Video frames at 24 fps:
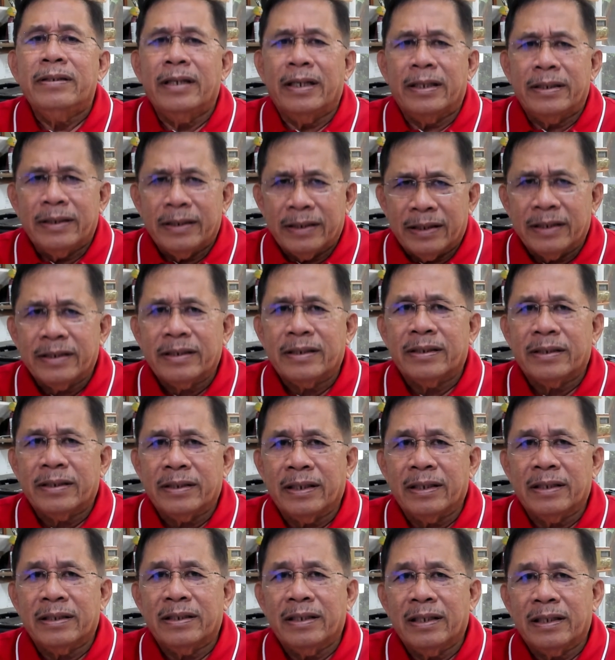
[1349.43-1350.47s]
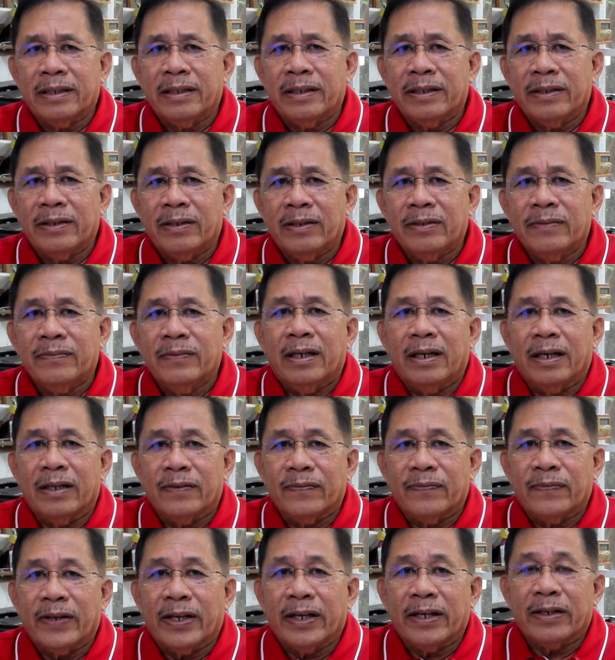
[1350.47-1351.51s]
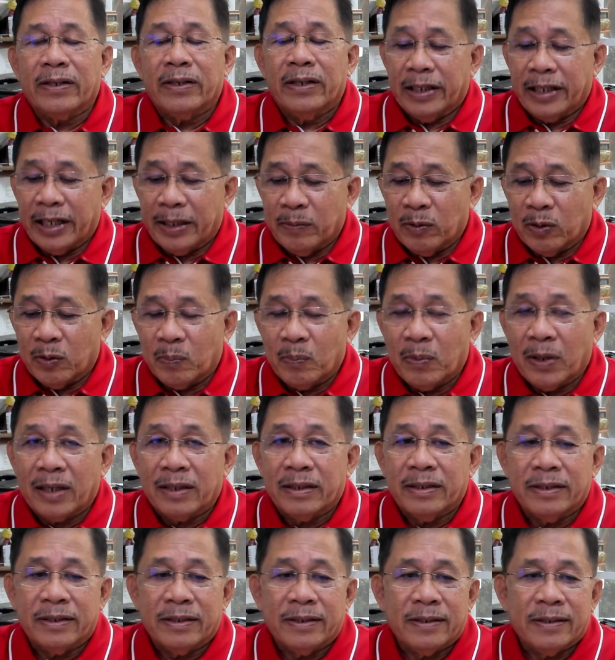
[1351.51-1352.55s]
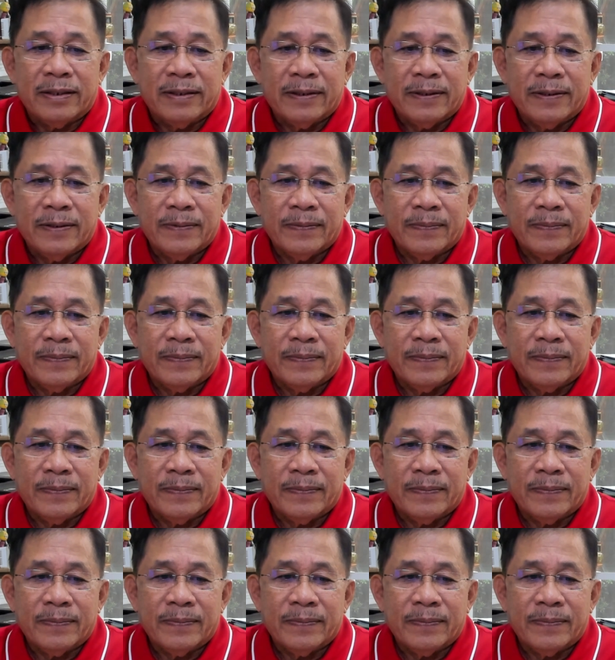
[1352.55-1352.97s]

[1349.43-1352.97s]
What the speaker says: then it is still guilty of unfair labor practice.